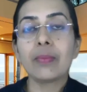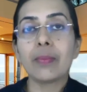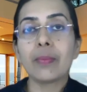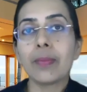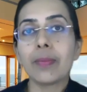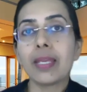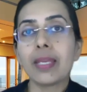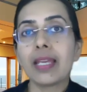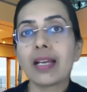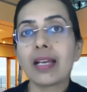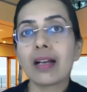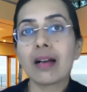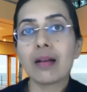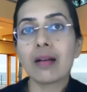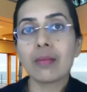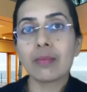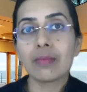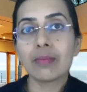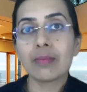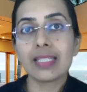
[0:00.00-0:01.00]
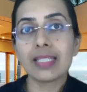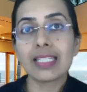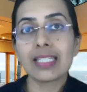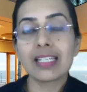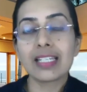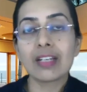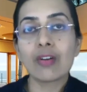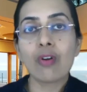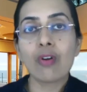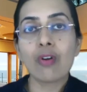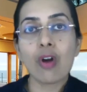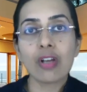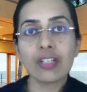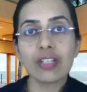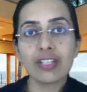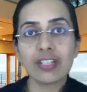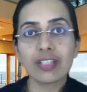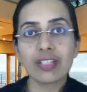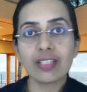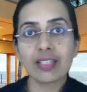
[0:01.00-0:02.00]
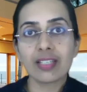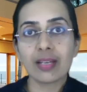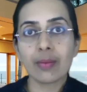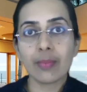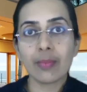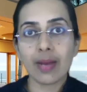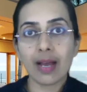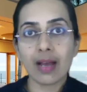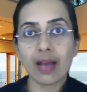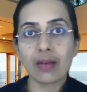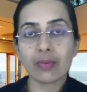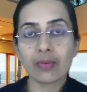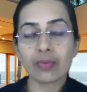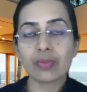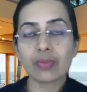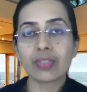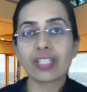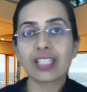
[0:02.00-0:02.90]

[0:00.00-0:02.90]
become a little conscious about